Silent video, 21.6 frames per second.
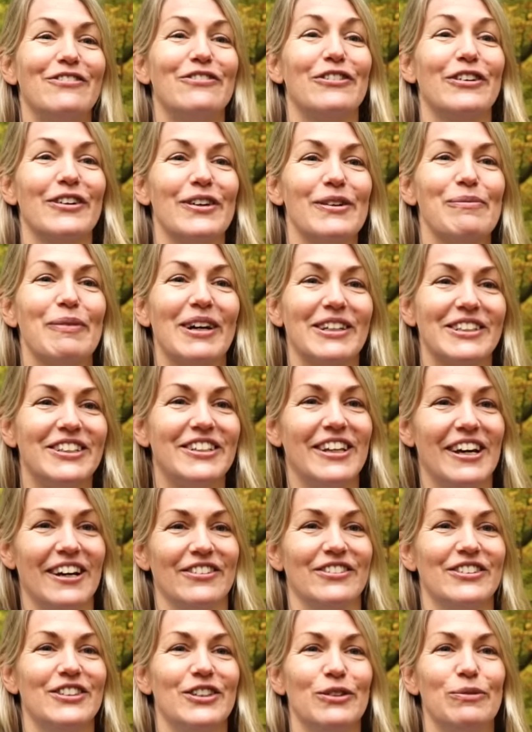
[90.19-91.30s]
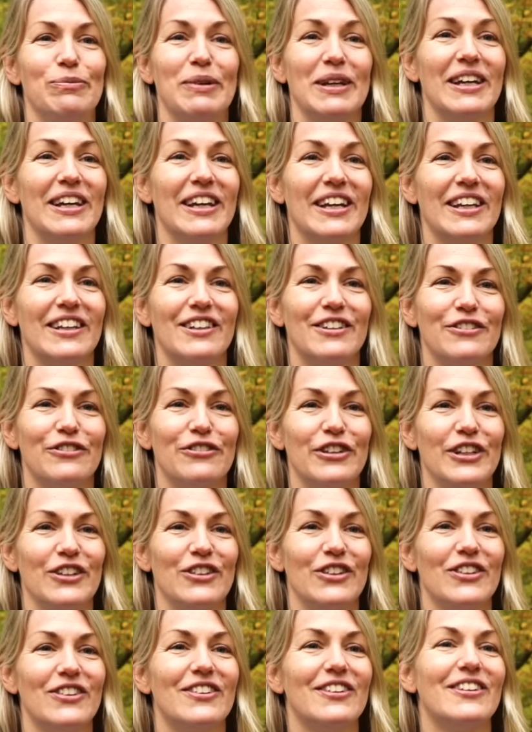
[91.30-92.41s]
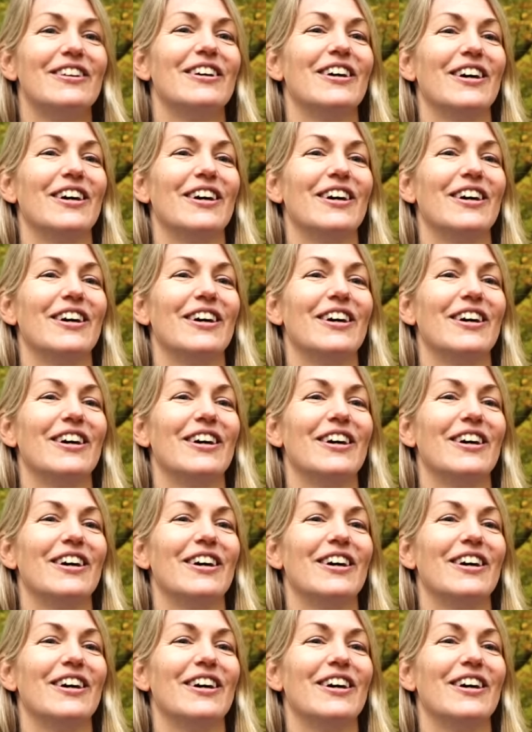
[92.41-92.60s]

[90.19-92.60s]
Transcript: very much down to being in the field